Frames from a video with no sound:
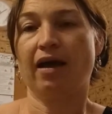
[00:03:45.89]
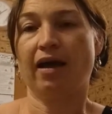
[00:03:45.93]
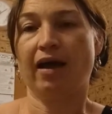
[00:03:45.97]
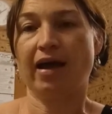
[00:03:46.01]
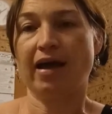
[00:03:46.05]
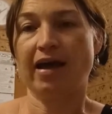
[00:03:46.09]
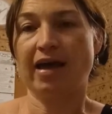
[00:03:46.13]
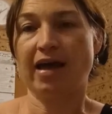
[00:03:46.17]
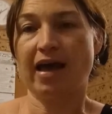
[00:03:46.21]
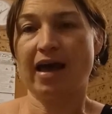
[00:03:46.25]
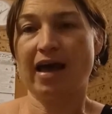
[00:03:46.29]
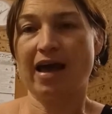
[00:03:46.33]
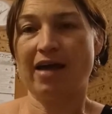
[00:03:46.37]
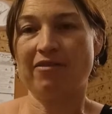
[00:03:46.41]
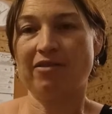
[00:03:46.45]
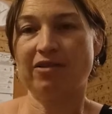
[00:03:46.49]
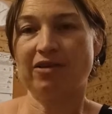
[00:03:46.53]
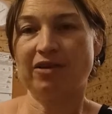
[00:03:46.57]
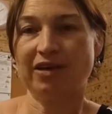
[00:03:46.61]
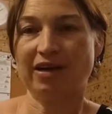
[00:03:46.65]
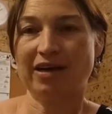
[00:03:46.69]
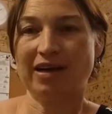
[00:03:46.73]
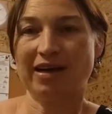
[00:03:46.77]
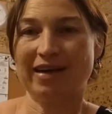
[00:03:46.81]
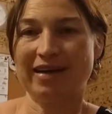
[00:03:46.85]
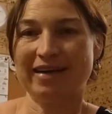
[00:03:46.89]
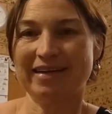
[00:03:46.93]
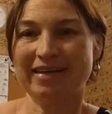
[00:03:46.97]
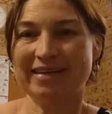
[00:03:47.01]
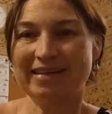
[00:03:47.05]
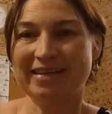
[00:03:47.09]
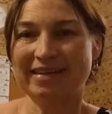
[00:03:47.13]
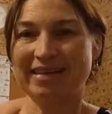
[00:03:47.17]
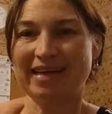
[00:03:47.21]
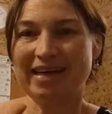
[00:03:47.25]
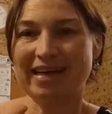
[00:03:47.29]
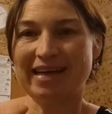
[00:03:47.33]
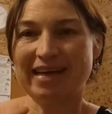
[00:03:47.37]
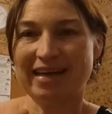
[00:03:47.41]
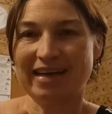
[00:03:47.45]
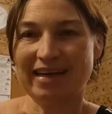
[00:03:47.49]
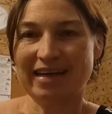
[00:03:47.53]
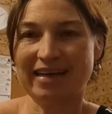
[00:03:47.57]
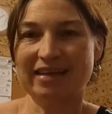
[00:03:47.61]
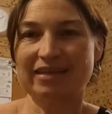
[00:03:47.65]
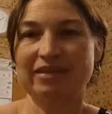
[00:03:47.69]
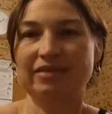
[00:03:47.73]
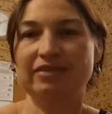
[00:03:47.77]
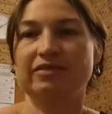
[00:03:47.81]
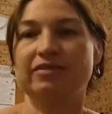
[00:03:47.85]
Okay, have a good night. See
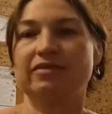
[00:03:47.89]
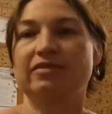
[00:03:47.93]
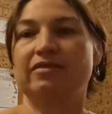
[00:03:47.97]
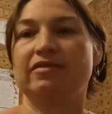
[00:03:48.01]
ya.